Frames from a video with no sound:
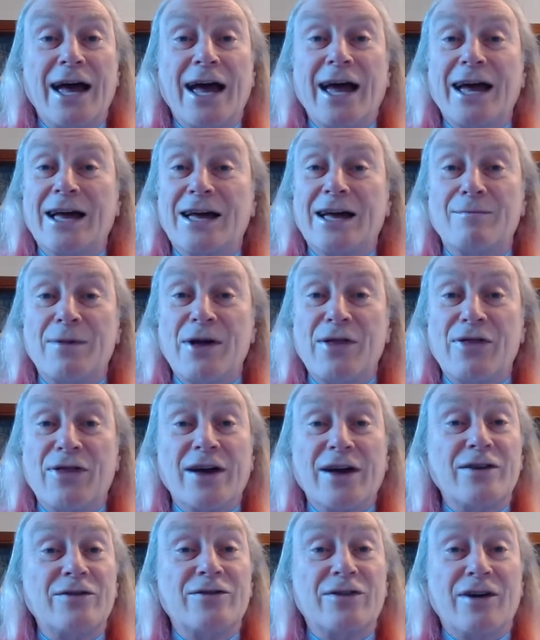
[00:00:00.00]
it can be
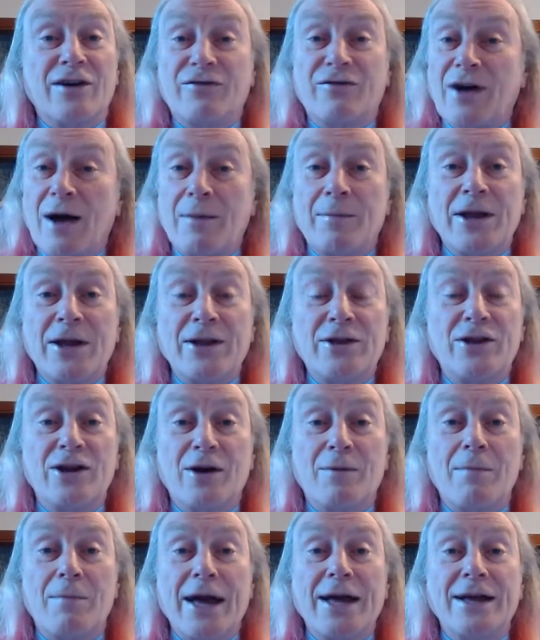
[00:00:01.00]
things that have come into
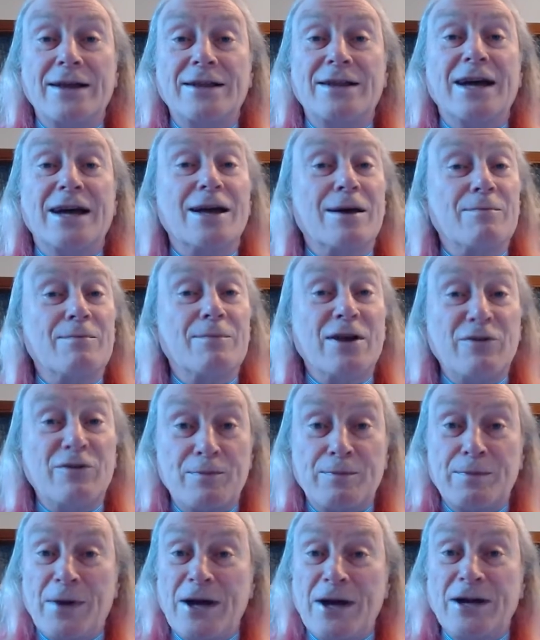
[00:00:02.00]
your mind, it can be
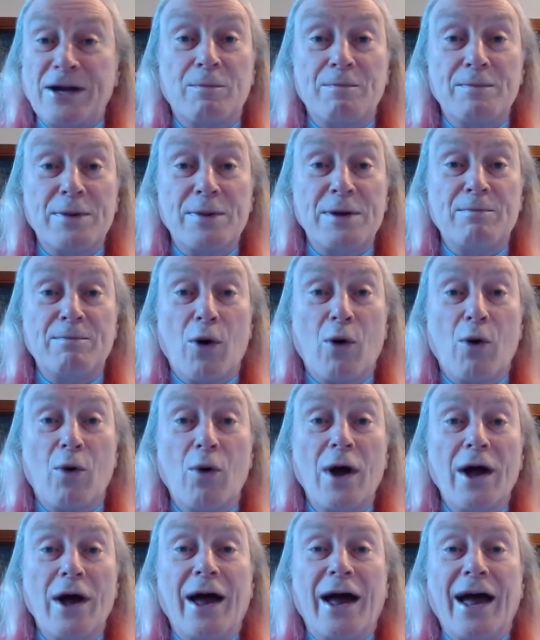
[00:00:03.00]
special
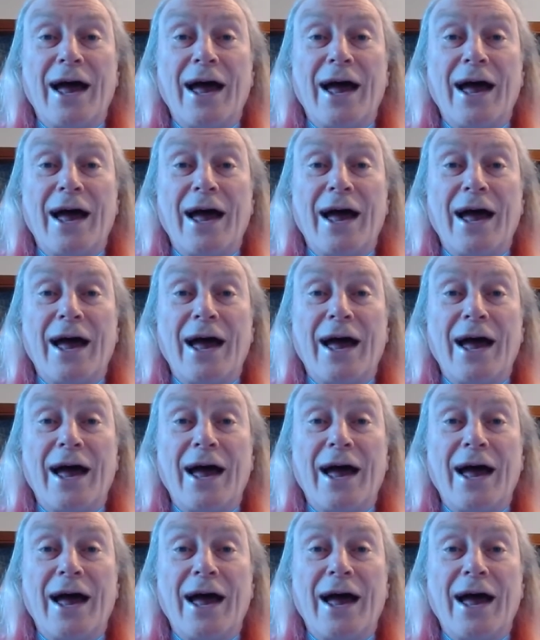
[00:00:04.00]
people,